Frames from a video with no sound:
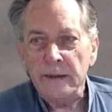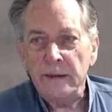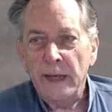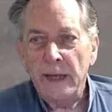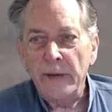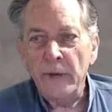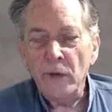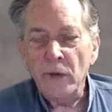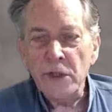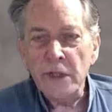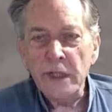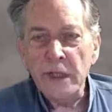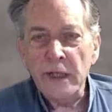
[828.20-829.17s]
And there
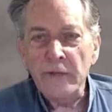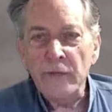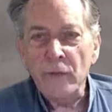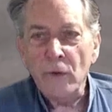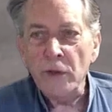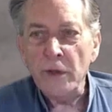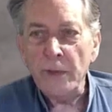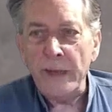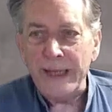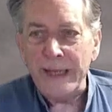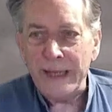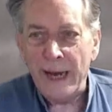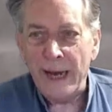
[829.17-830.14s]
wasn't enough water
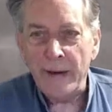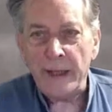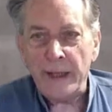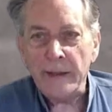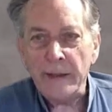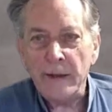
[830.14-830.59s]
being carried